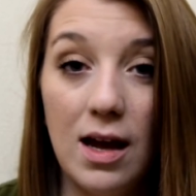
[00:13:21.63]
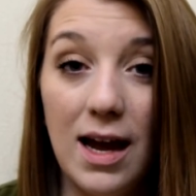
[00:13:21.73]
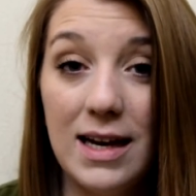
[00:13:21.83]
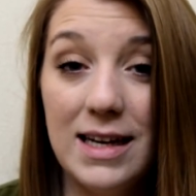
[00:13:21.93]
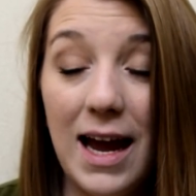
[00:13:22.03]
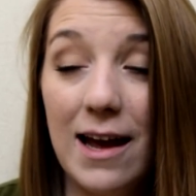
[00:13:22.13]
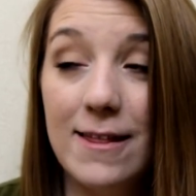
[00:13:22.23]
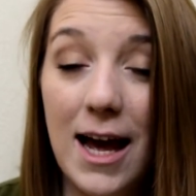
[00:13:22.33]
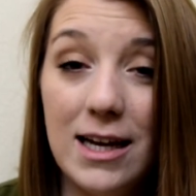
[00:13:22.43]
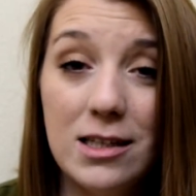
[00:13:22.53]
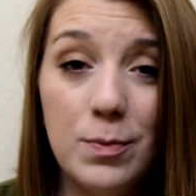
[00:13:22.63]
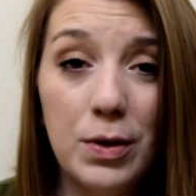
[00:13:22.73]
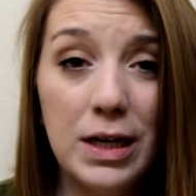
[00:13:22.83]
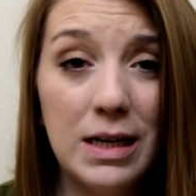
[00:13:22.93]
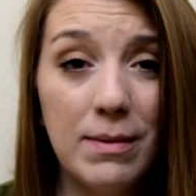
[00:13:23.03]
And yeah, that is
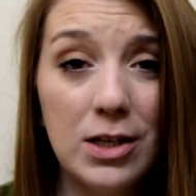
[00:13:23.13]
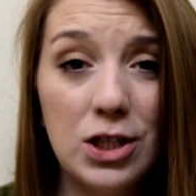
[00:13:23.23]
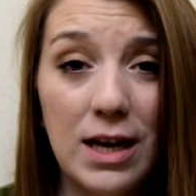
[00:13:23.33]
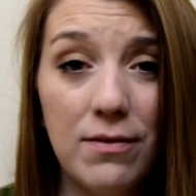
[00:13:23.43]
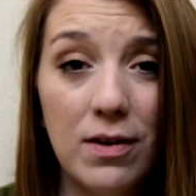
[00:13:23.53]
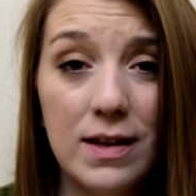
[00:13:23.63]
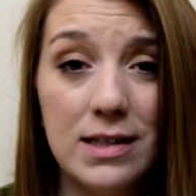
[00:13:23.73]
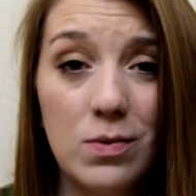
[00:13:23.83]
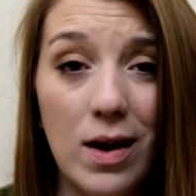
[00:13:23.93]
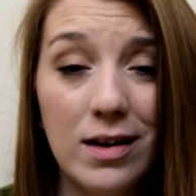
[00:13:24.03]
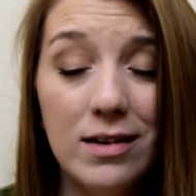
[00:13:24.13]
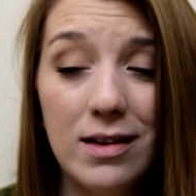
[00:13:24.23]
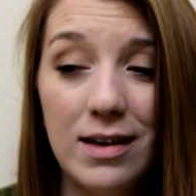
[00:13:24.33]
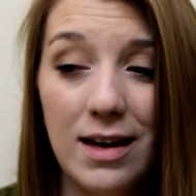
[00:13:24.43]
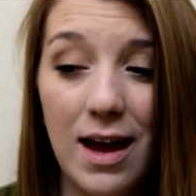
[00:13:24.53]
pretty much it for this one.
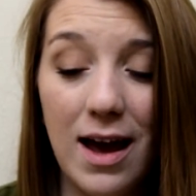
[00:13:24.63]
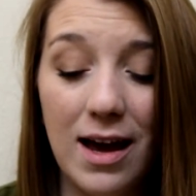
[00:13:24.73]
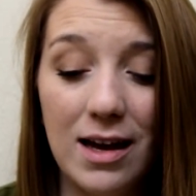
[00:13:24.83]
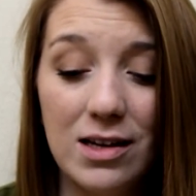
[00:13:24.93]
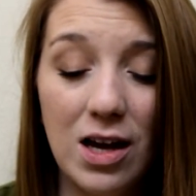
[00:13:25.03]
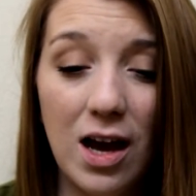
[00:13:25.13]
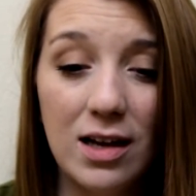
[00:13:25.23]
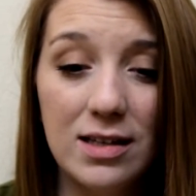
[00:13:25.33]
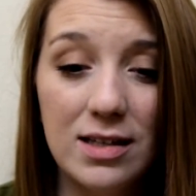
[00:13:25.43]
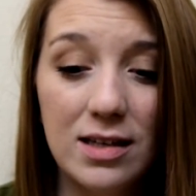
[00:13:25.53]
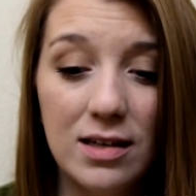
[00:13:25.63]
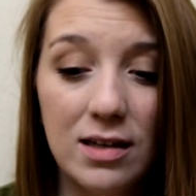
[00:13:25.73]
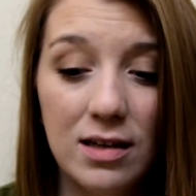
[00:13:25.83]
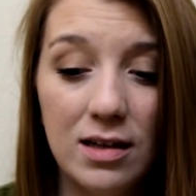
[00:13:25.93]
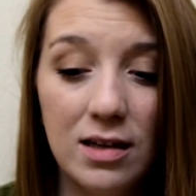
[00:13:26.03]
Not
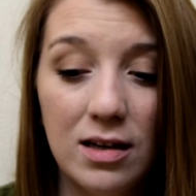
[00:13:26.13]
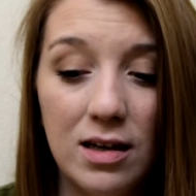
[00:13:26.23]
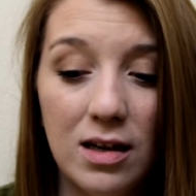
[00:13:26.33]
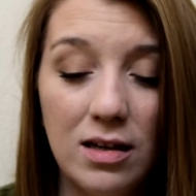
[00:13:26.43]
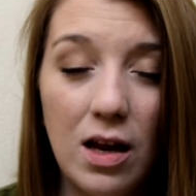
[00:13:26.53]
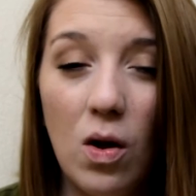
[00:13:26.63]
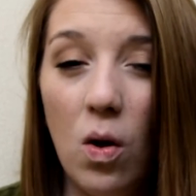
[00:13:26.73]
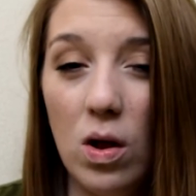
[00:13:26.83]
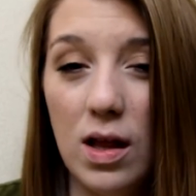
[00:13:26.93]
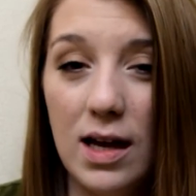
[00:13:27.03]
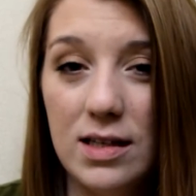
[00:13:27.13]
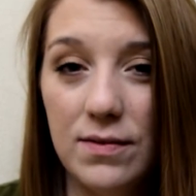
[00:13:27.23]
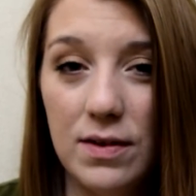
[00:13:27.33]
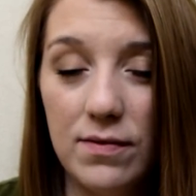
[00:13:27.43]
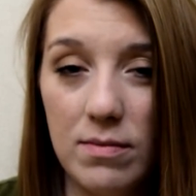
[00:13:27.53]
a whole lot
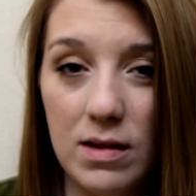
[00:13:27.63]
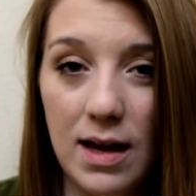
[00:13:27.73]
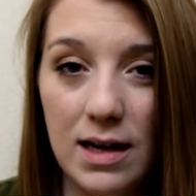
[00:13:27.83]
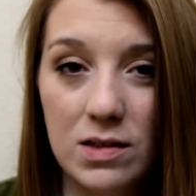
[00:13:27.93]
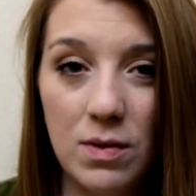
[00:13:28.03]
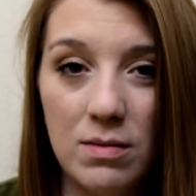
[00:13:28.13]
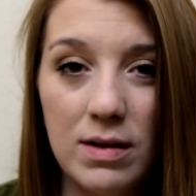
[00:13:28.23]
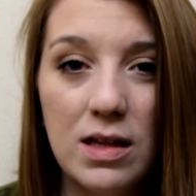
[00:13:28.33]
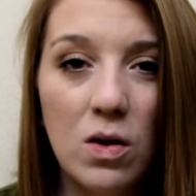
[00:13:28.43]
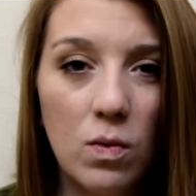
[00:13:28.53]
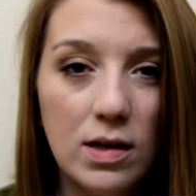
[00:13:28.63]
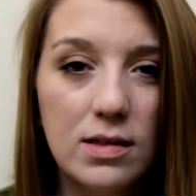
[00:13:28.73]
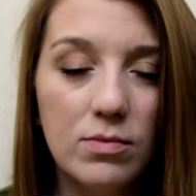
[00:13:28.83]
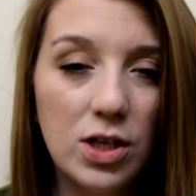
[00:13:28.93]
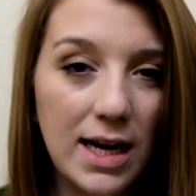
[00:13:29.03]
different from the last one, but there were
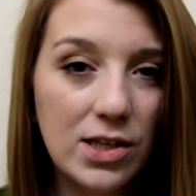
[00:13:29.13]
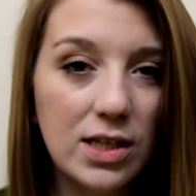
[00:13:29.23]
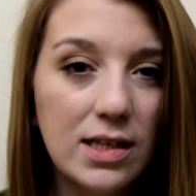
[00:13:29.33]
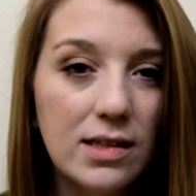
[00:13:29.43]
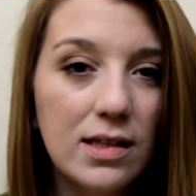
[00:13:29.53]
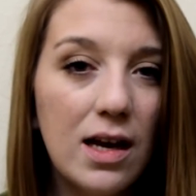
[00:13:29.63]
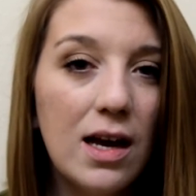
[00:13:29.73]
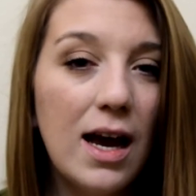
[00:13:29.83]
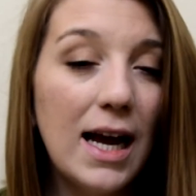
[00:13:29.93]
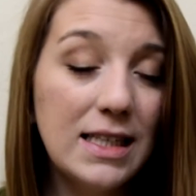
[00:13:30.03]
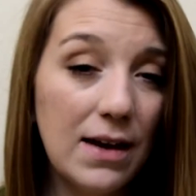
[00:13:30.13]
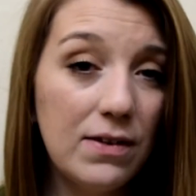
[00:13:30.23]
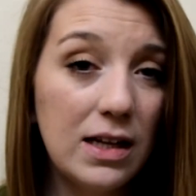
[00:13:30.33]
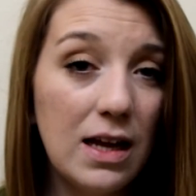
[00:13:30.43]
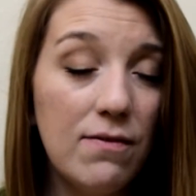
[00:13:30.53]
some changes. I
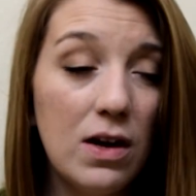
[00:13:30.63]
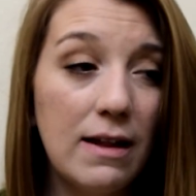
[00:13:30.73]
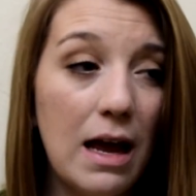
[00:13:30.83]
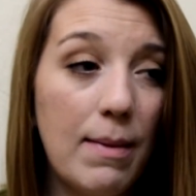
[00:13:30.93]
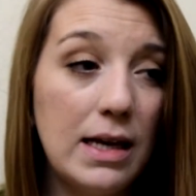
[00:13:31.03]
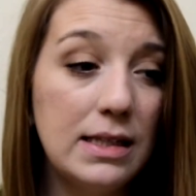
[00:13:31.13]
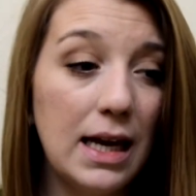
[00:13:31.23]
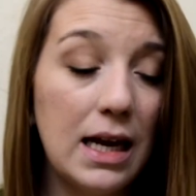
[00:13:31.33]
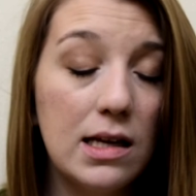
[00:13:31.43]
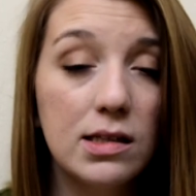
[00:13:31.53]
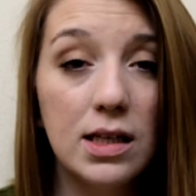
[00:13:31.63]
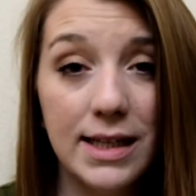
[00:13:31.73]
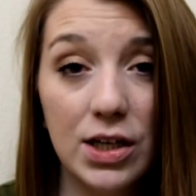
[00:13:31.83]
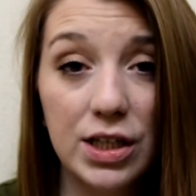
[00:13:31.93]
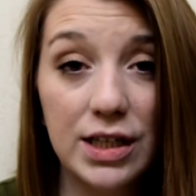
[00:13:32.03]
definitely feel like my skin is
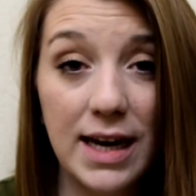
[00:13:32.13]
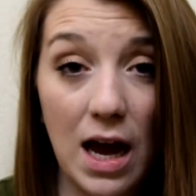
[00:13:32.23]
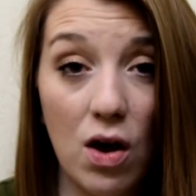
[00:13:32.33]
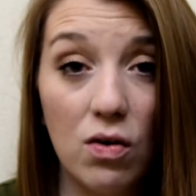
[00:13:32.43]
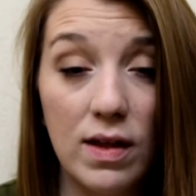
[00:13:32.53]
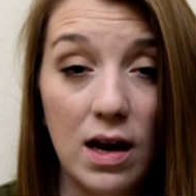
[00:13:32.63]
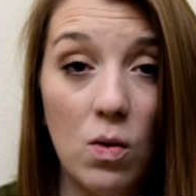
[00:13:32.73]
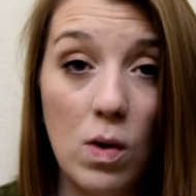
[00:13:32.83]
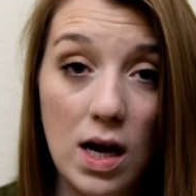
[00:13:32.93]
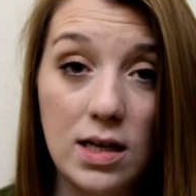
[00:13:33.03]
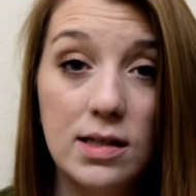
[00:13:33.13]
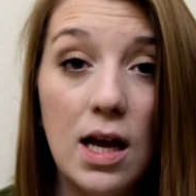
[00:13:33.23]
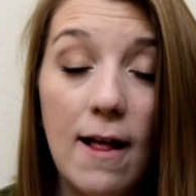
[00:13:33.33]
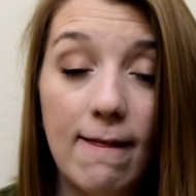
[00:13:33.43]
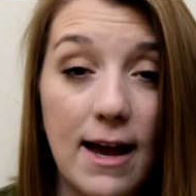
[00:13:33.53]
clearer now than it was
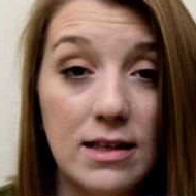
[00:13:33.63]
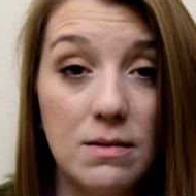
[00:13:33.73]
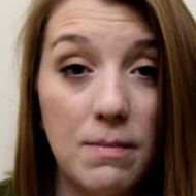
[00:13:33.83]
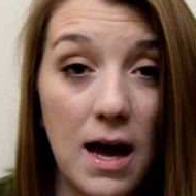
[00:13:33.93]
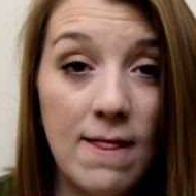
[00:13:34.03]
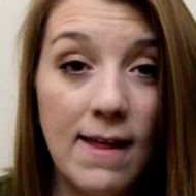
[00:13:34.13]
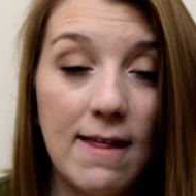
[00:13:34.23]
last month.